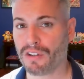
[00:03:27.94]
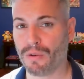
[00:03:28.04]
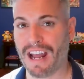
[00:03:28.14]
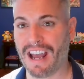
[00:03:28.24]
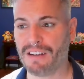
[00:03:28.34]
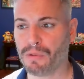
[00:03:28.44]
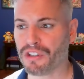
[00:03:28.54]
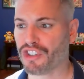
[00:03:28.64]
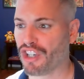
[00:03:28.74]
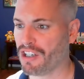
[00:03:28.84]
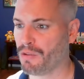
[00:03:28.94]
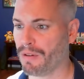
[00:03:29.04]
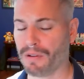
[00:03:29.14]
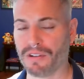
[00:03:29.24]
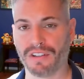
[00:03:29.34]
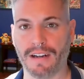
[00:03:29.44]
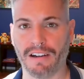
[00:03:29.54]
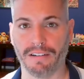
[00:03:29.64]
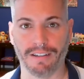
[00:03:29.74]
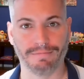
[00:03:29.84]
it had a more genuine
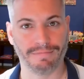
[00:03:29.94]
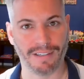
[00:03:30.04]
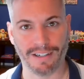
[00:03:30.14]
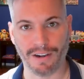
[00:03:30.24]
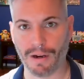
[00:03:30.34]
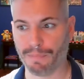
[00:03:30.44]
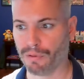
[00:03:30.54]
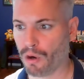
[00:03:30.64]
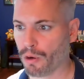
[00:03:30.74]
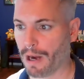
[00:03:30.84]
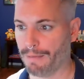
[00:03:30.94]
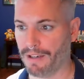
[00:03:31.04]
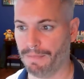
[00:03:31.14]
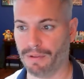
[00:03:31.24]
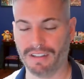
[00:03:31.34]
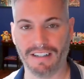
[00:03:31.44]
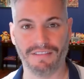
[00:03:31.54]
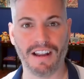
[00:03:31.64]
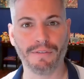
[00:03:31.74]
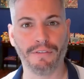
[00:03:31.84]
personality. I know I programmed it, but it
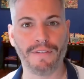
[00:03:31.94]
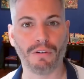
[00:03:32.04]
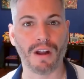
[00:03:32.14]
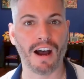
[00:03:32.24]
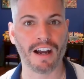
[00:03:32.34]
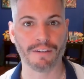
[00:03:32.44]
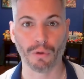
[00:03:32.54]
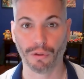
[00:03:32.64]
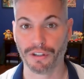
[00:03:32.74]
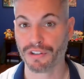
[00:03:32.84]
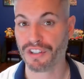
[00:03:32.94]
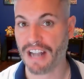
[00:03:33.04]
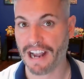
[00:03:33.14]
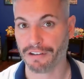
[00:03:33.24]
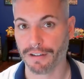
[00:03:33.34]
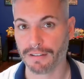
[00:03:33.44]
never felt eye-rolly or saccharine.